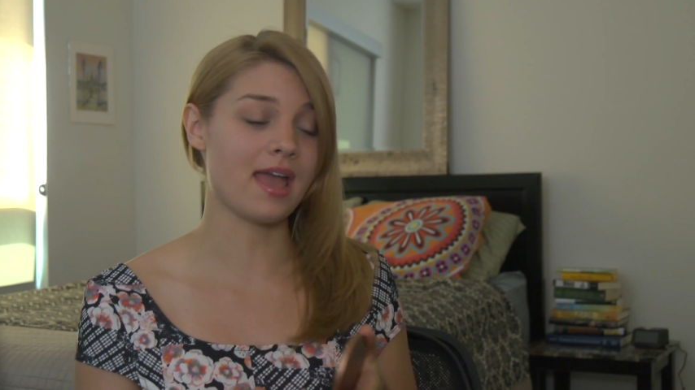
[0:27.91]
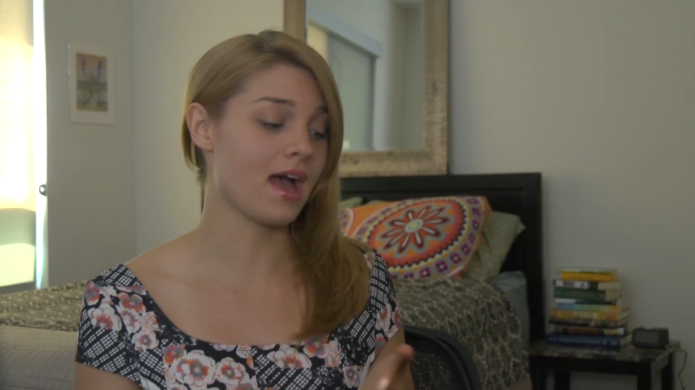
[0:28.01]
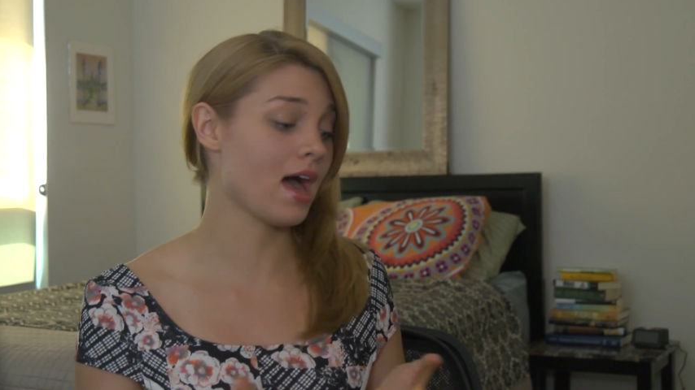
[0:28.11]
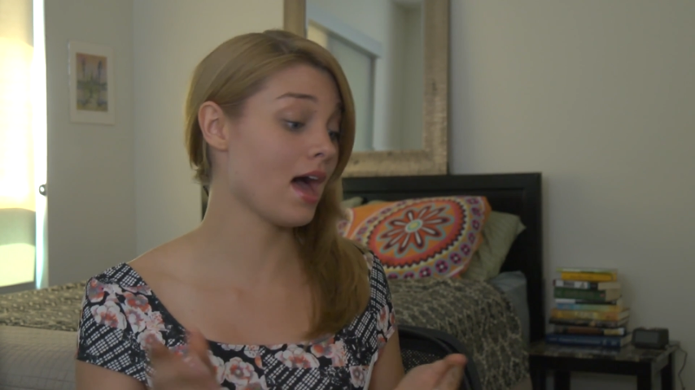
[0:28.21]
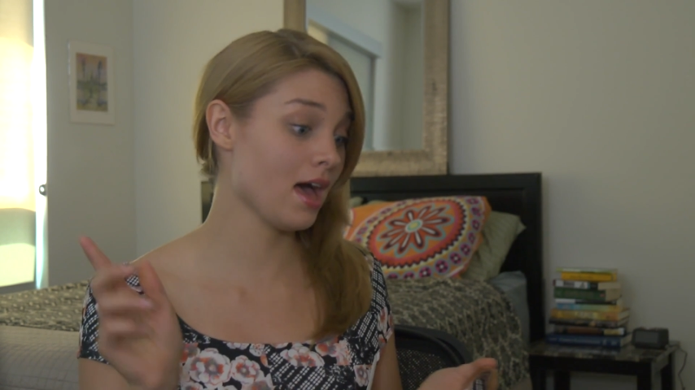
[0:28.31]
a
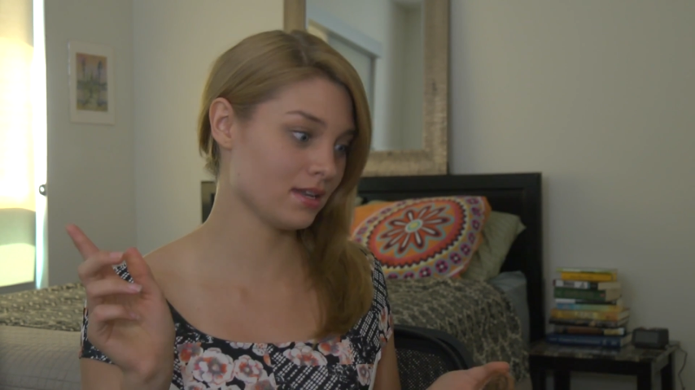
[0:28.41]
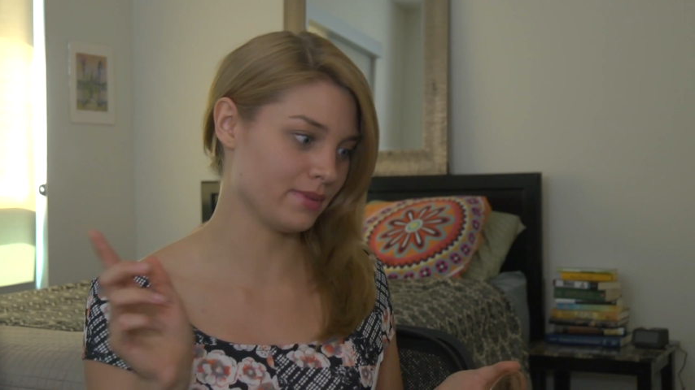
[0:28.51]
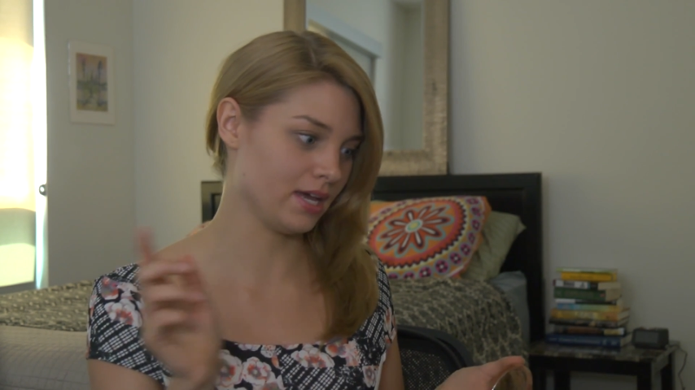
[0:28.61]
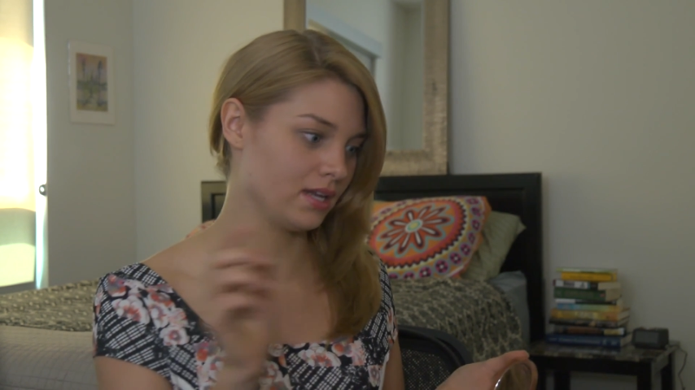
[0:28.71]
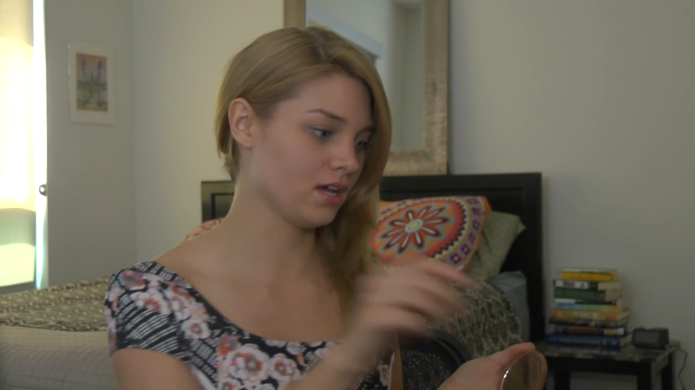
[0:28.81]

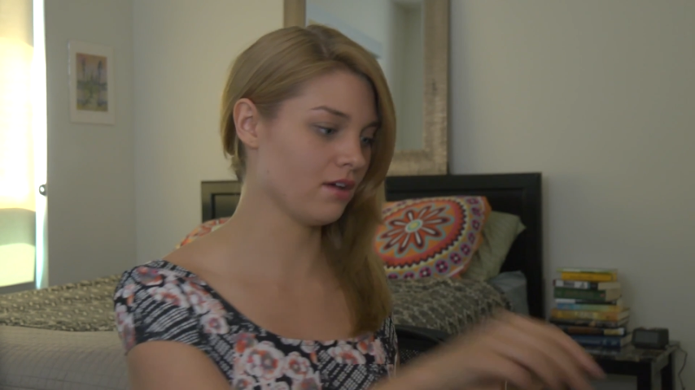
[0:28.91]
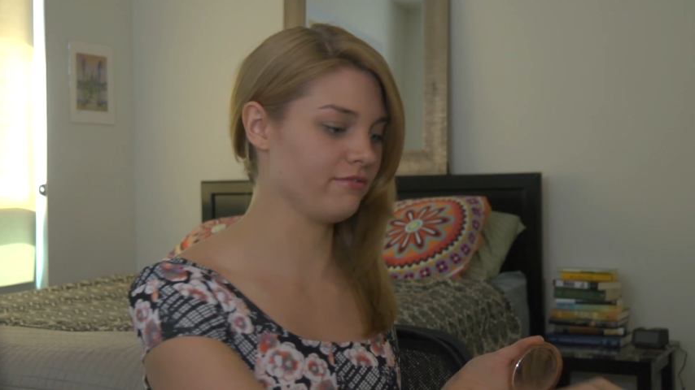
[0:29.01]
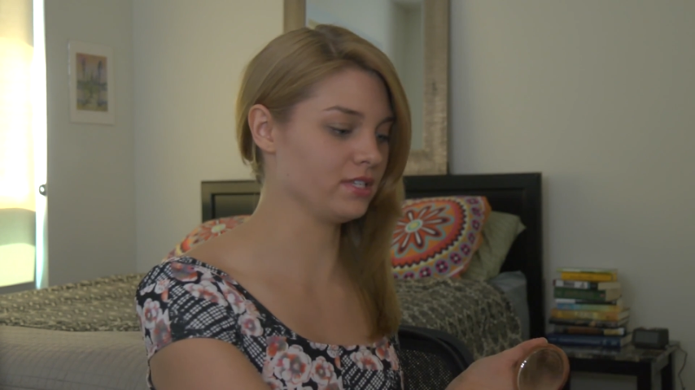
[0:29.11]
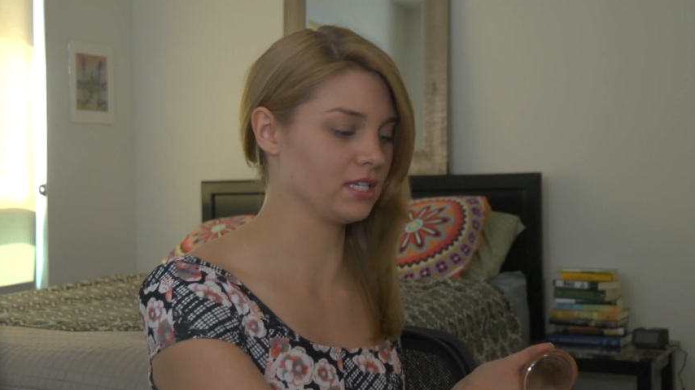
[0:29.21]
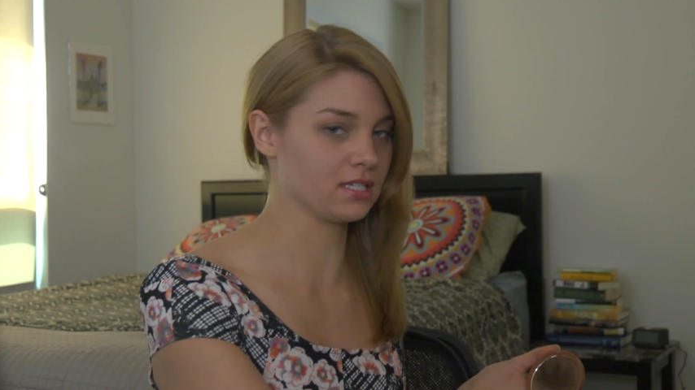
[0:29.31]
hotbed
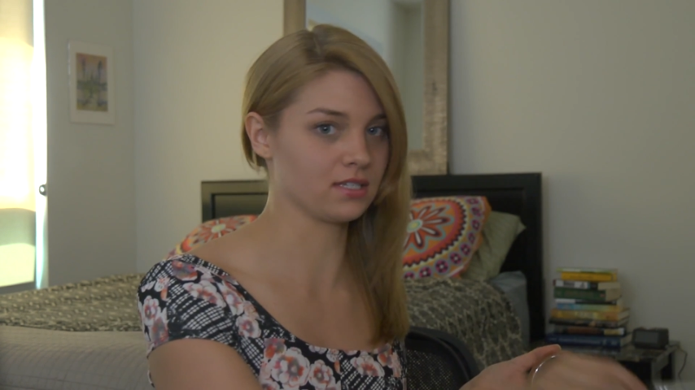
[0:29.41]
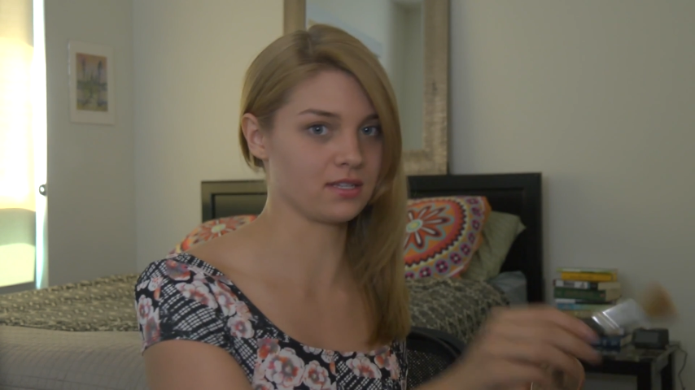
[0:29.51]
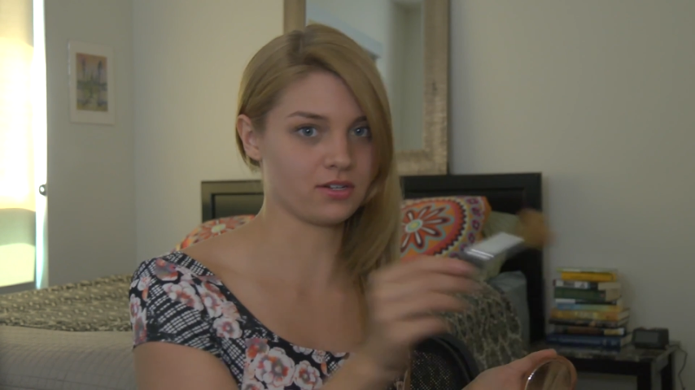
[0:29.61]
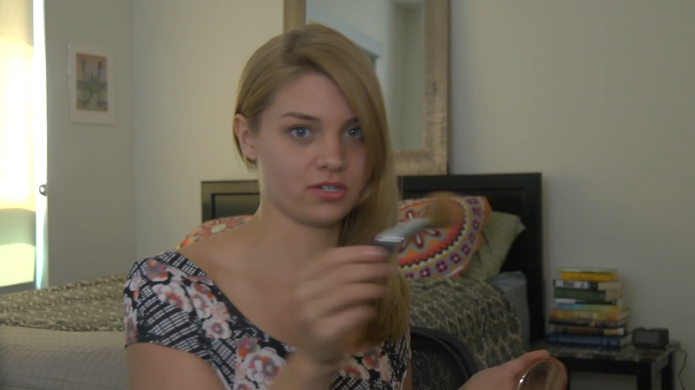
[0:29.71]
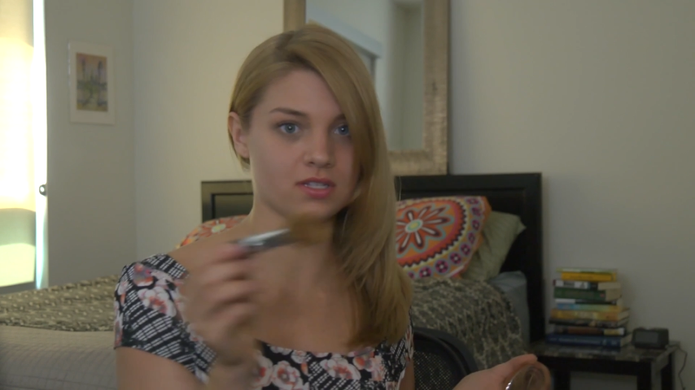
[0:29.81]
of physics
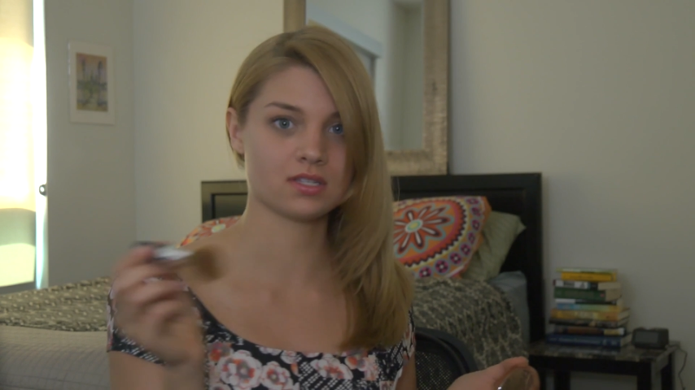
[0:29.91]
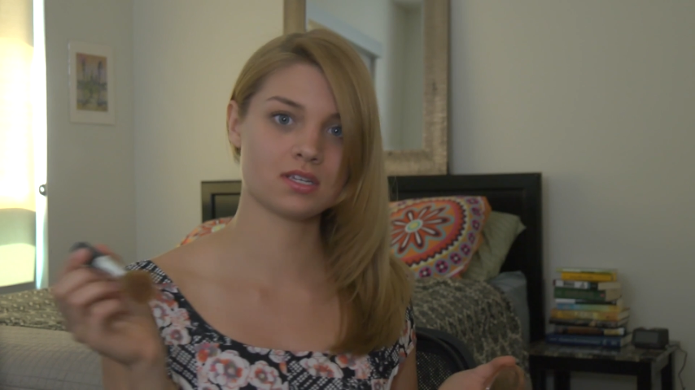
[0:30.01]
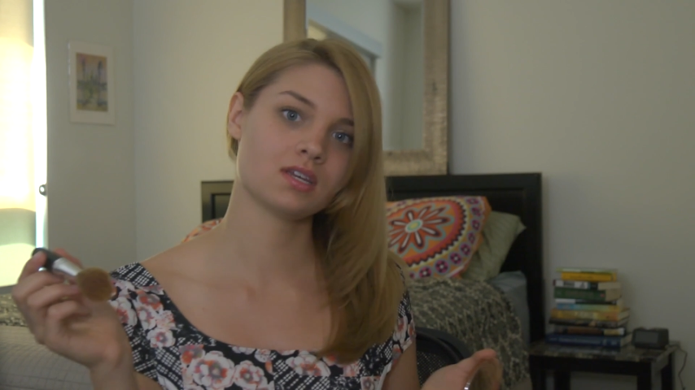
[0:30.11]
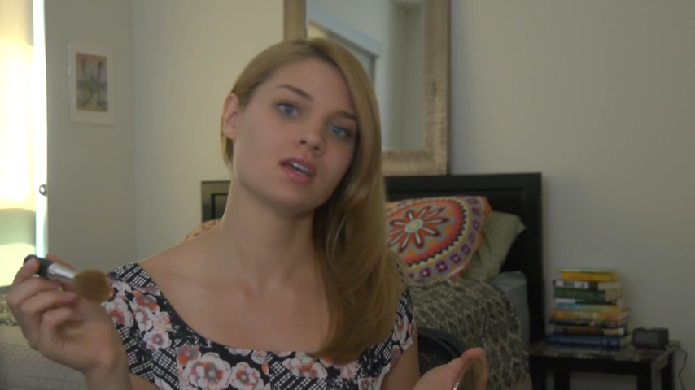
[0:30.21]
discussions.